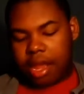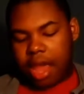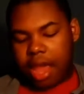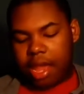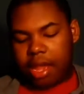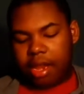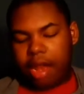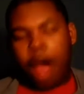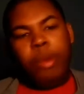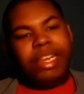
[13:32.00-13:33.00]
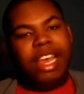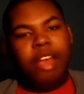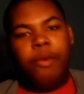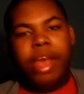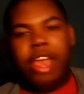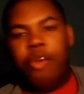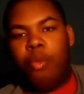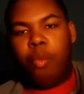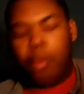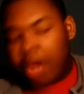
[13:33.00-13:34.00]
and I would take away
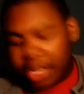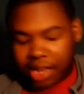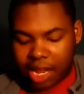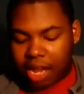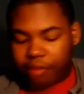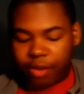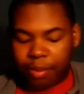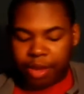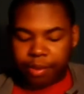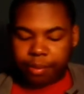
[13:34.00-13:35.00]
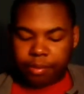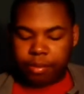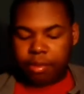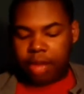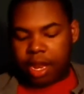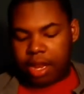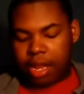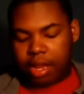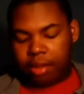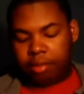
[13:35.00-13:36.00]
one thing from it and
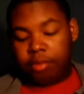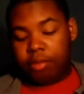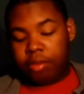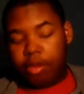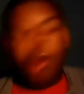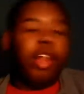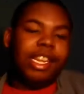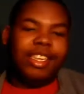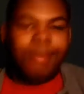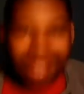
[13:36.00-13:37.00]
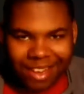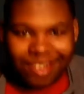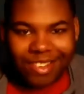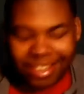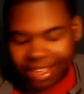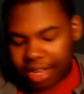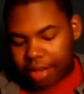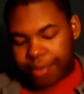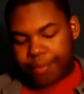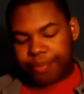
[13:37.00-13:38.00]
then call it something else.
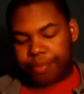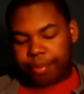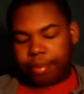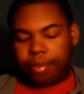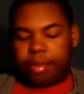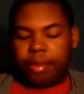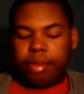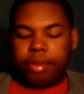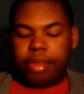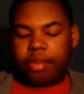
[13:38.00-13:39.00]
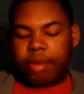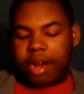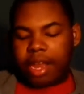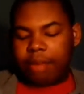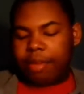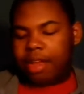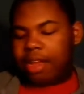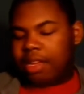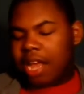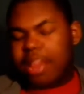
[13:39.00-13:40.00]
This one I like
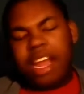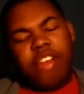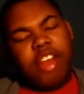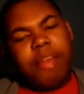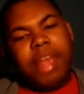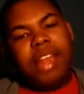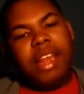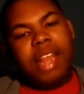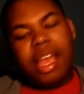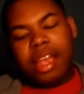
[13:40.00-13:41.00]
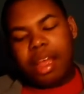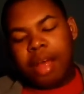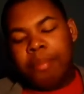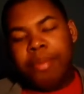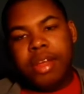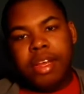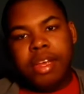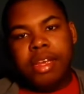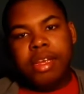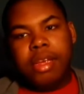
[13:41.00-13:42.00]
because I think I tried to make it look like a book,
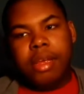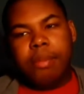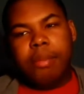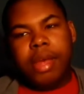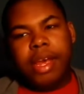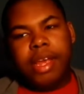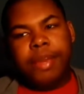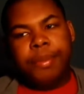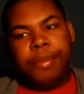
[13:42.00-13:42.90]
but